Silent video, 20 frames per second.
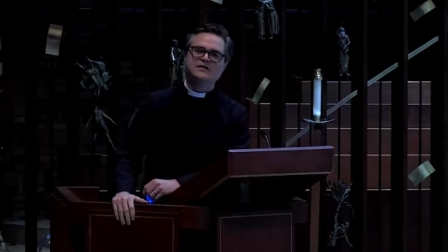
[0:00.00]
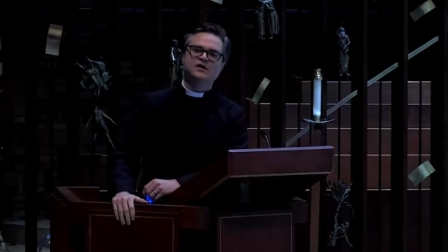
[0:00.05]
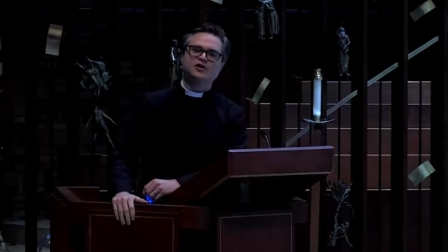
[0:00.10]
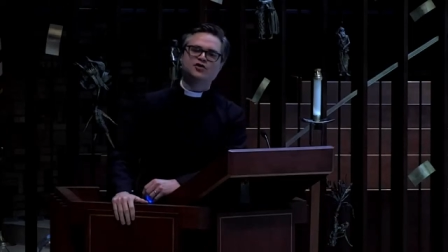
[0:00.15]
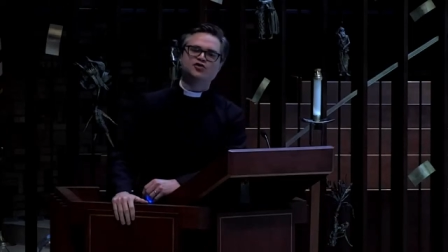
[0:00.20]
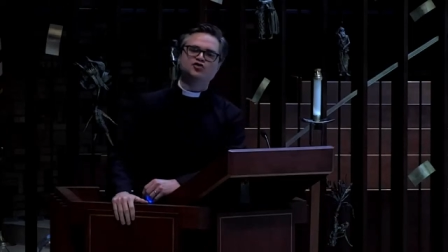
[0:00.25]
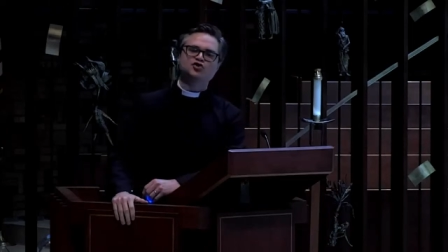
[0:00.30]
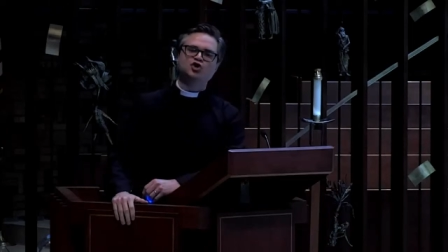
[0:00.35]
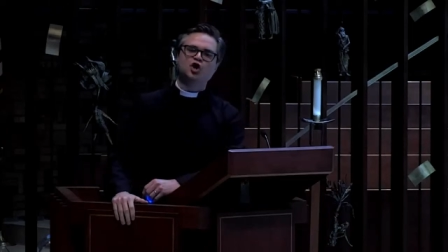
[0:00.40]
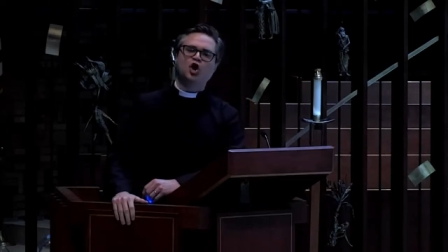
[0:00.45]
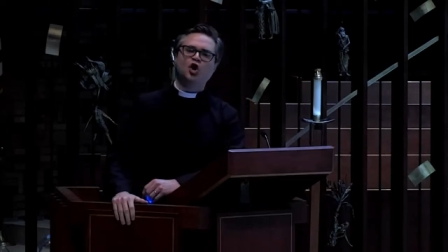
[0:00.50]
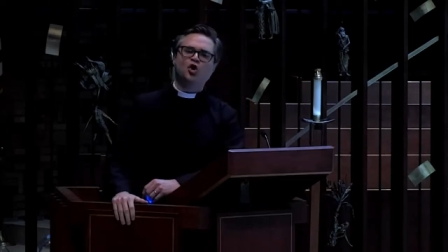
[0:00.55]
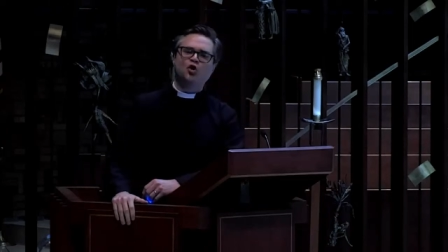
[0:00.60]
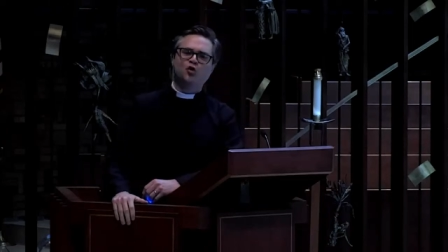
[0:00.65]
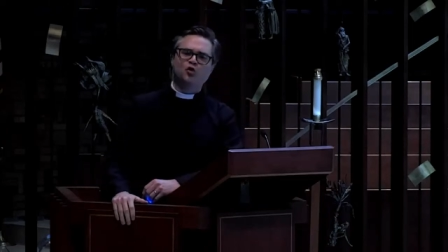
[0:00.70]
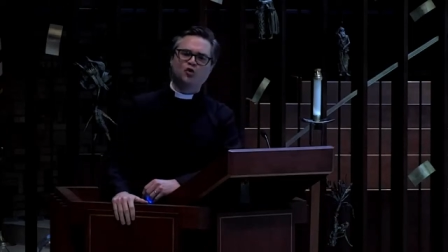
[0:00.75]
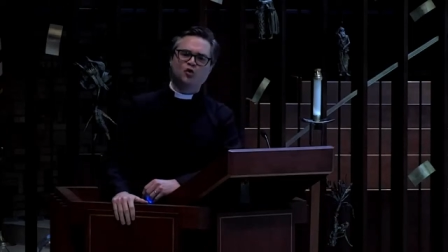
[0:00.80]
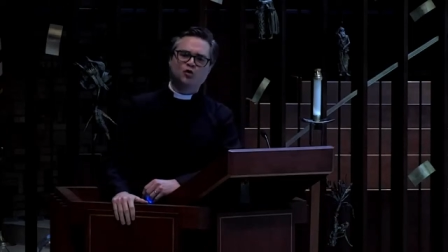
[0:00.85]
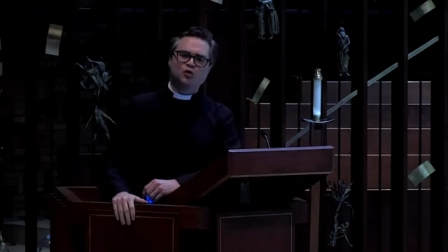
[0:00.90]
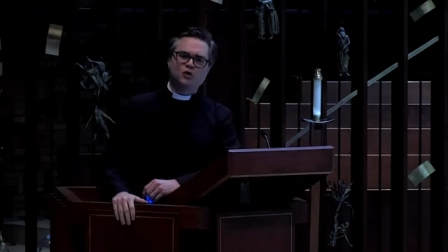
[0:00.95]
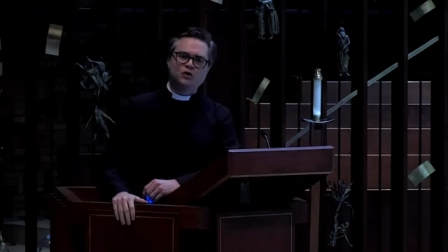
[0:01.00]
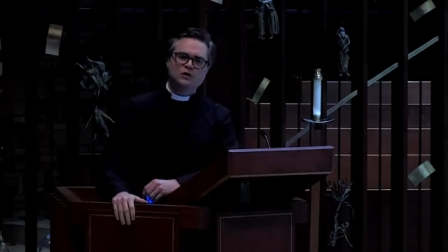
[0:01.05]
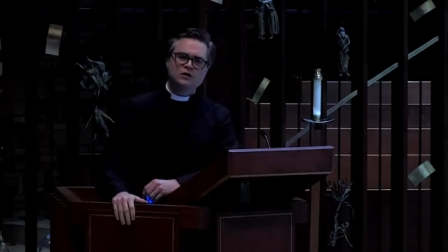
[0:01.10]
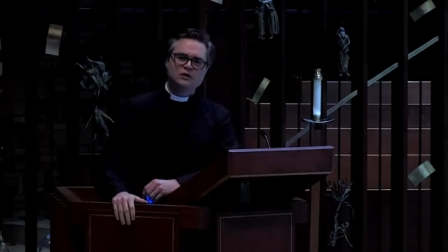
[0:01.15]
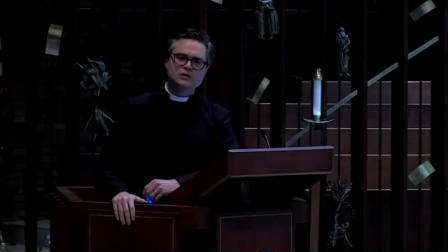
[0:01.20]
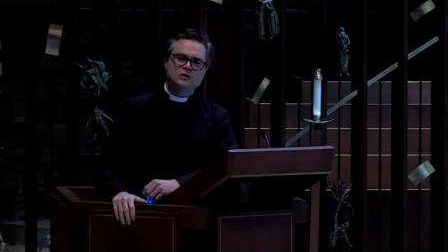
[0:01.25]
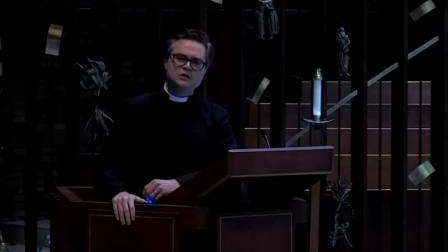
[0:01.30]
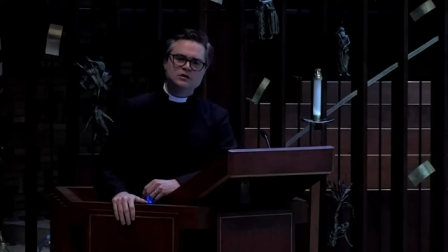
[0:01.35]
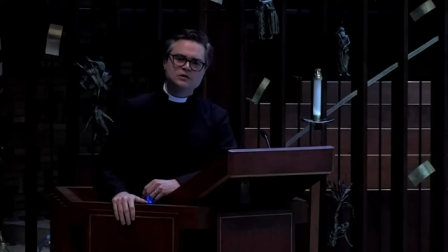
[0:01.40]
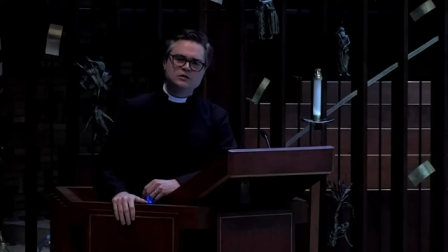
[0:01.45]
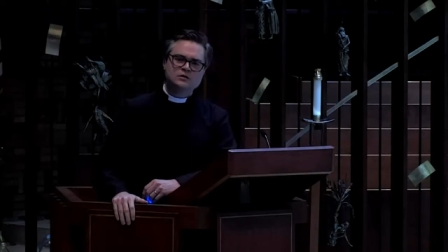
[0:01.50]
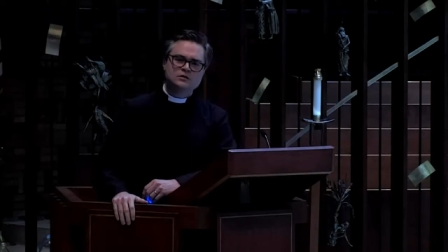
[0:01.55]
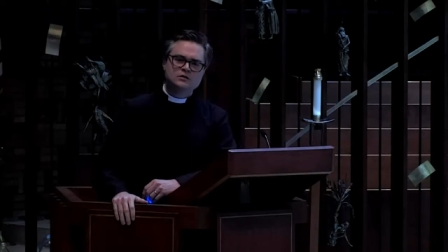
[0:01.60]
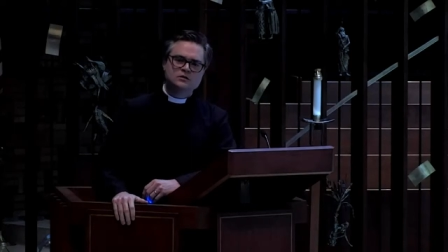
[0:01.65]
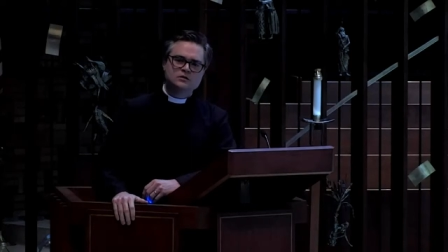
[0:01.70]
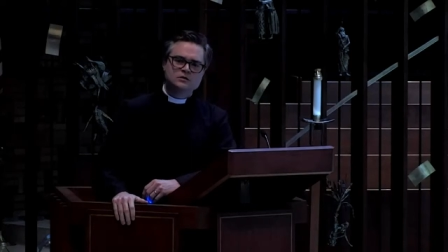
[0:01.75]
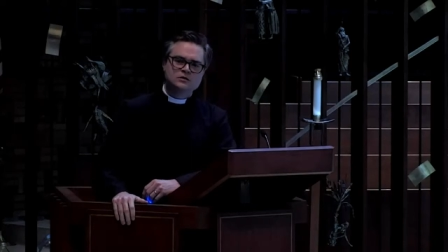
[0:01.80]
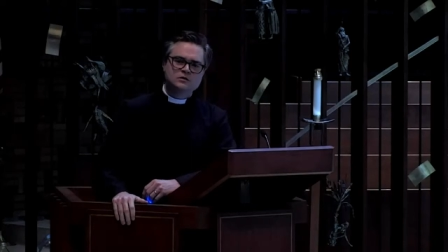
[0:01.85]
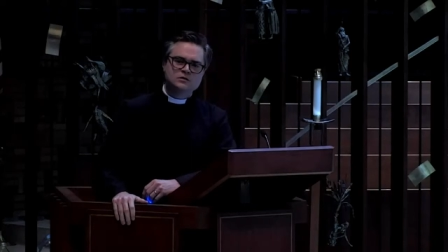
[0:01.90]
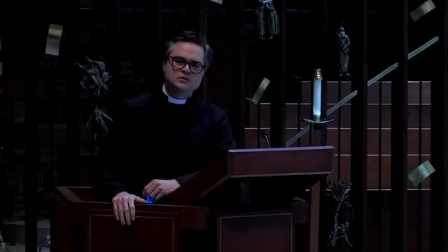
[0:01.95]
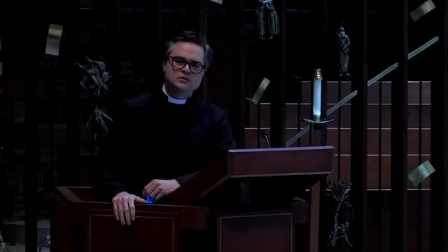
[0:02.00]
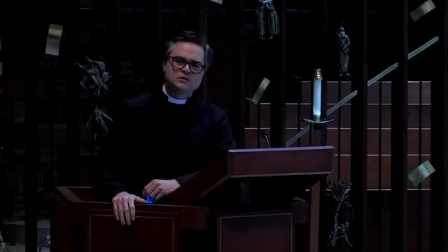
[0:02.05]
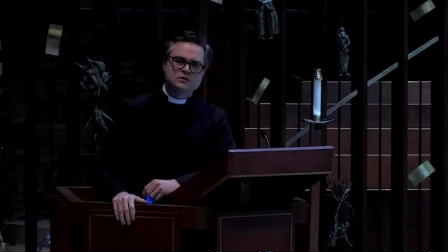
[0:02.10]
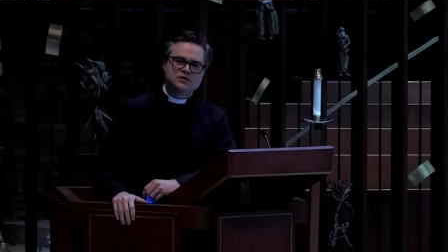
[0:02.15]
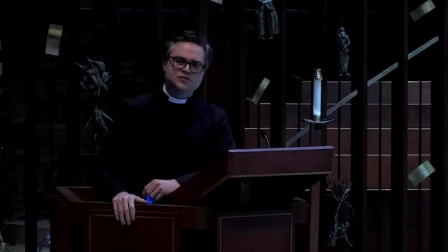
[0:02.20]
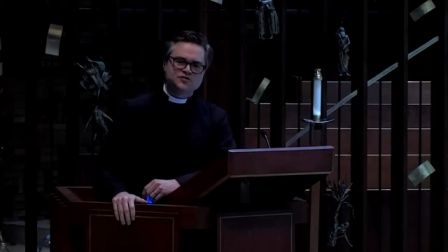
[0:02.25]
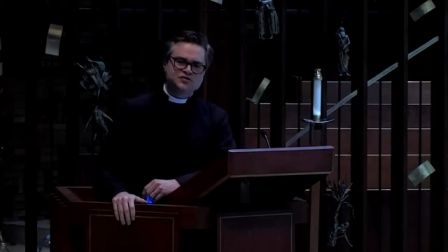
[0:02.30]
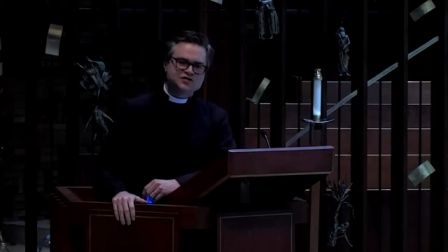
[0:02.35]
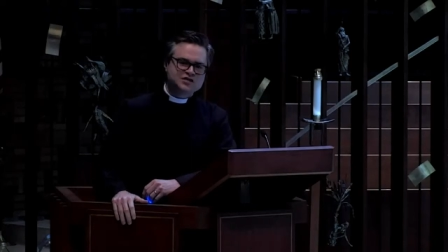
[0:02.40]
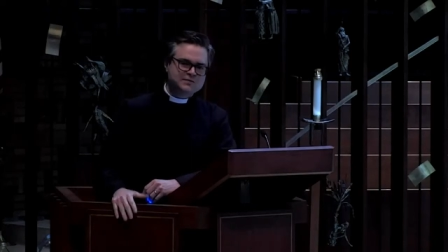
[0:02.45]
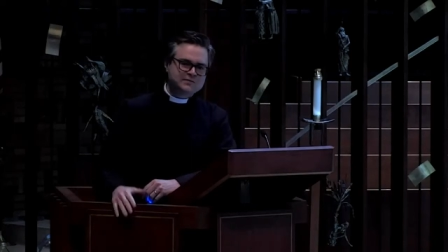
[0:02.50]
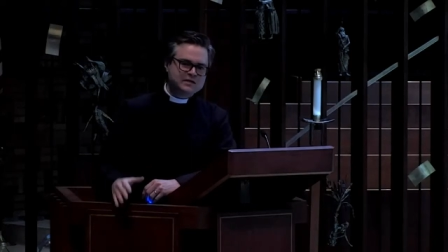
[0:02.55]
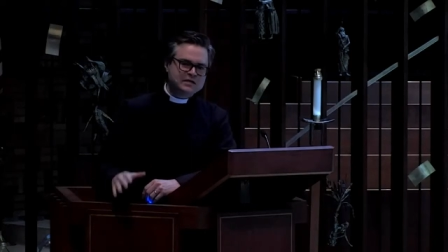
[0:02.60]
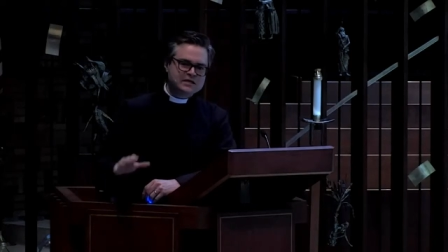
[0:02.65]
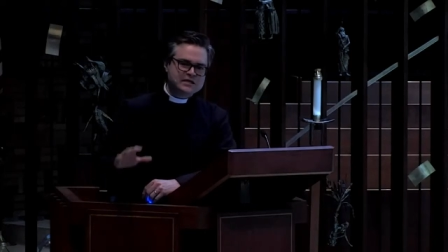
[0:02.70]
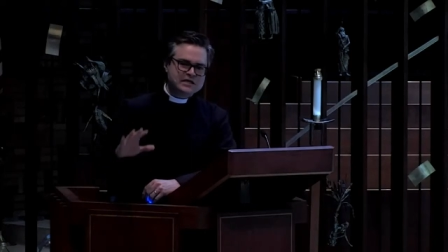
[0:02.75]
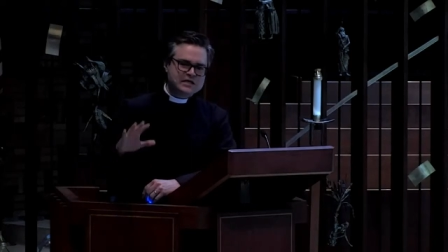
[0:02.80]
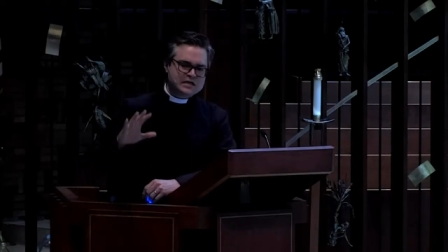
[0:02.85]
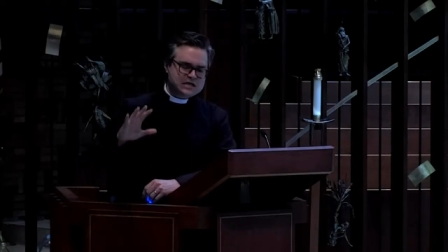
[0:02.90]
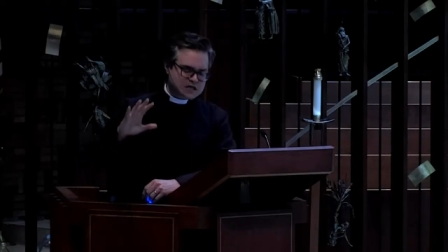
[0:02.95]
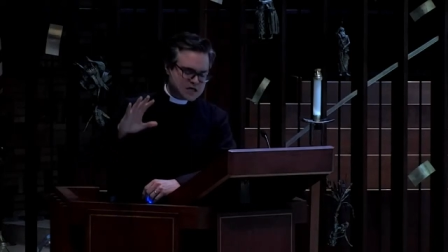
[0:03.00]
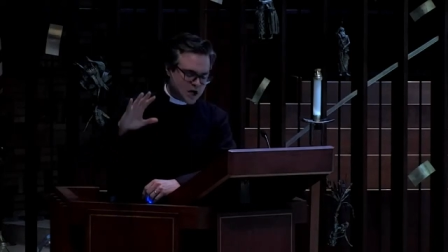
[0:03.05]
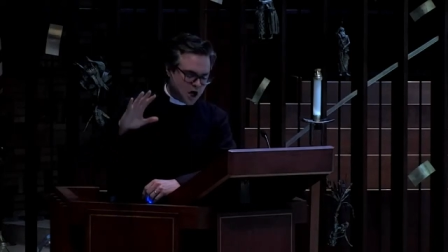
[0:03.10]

Their toll, their seemingly